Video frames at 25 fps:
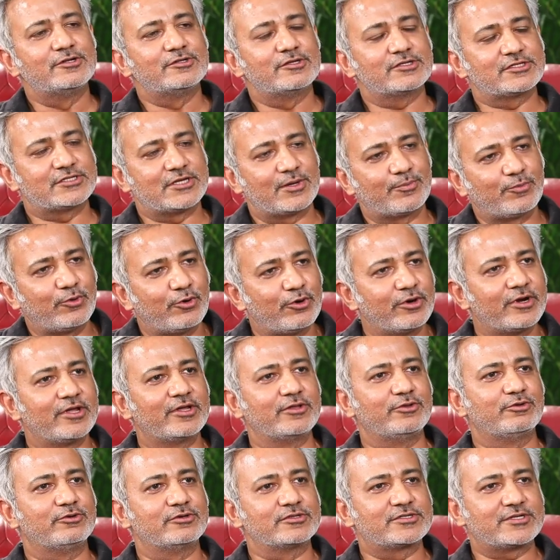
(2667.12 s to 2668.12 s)

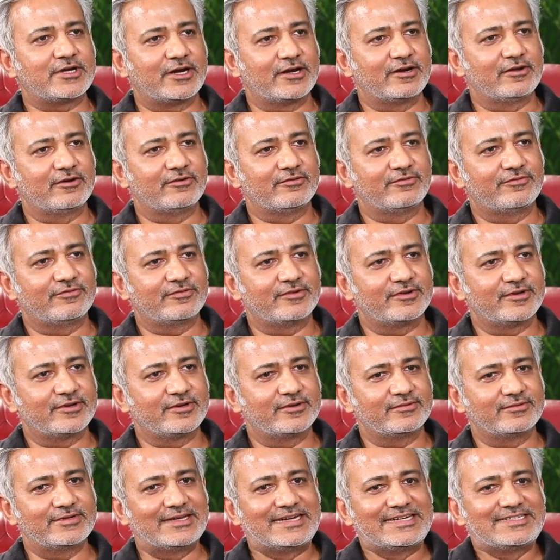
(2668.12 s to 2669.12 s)
Supporting those kind of,
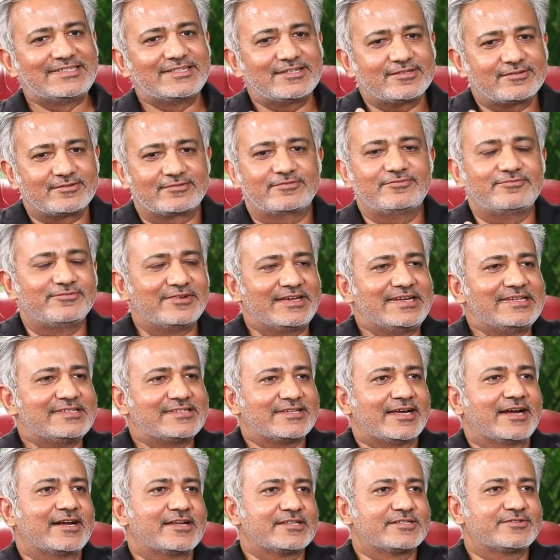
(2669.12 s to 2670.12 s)
it's just very
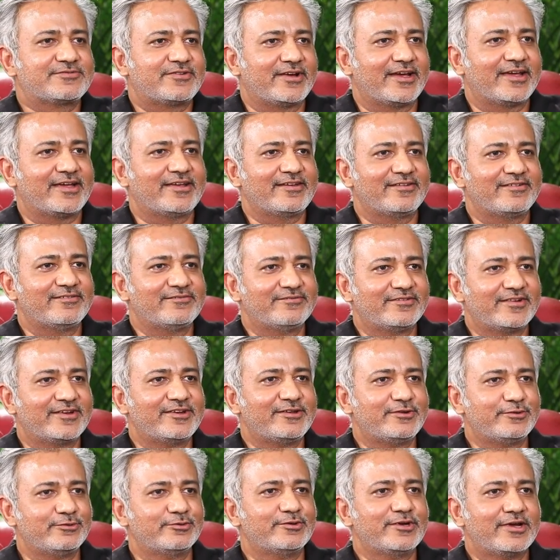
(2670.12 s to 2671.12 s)
satisfying
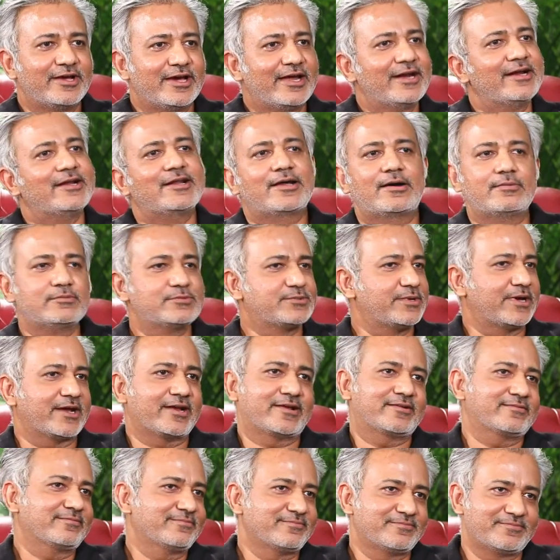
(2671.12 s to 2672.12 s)
when you, and it comes
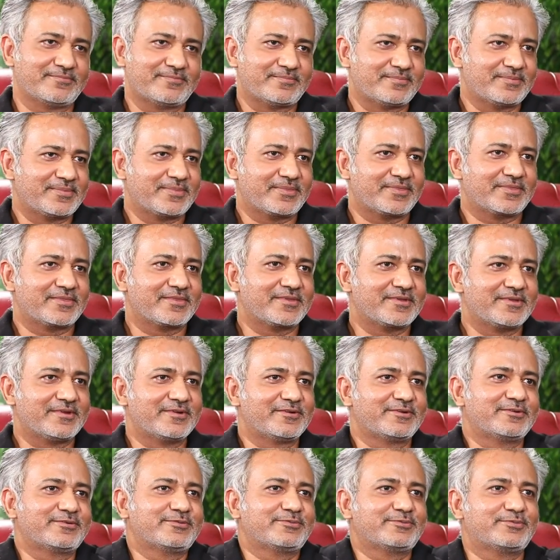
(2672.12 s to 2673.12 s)
back, you
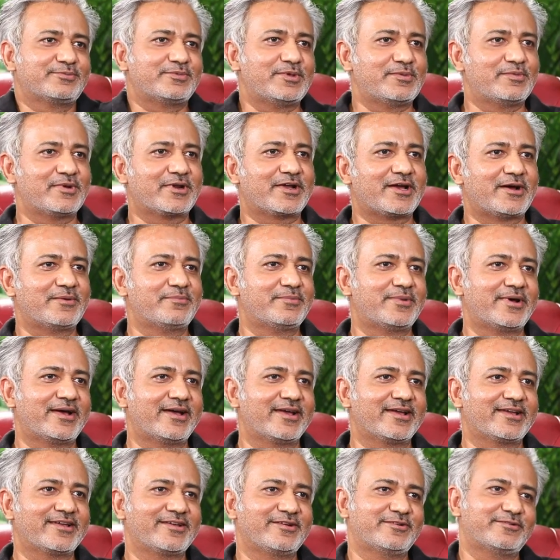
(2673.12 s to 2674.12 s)
know, people come
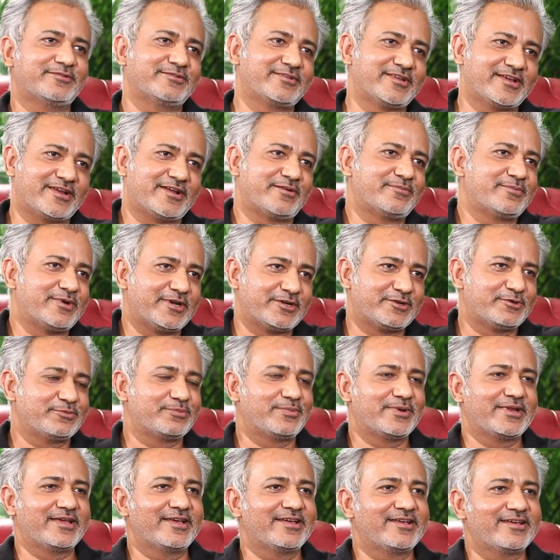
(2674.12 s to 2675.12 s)
back, you know, they come back to
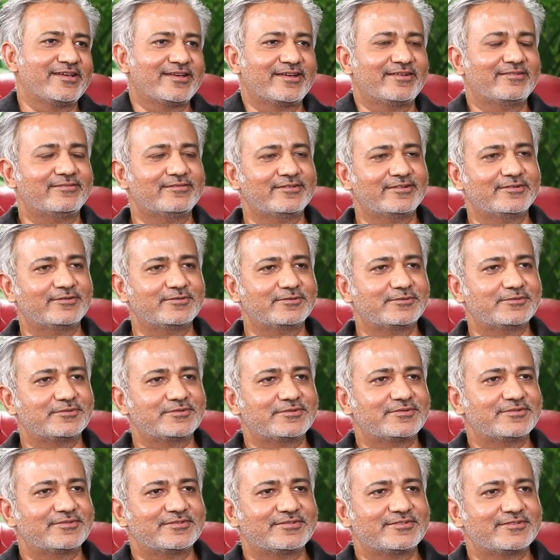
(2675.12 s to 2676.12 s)
play and, you know,
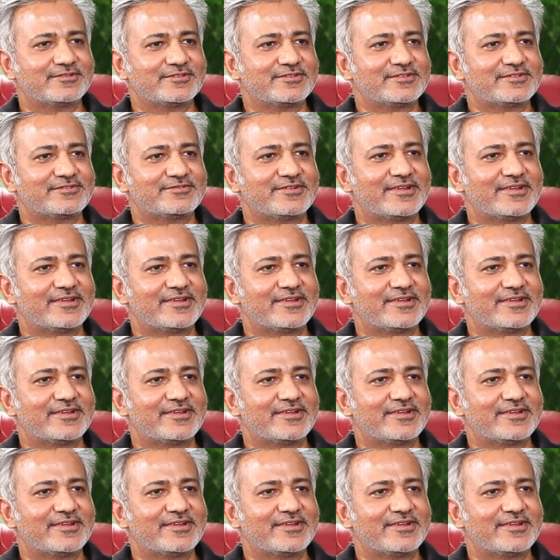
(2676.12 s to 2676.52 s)
it's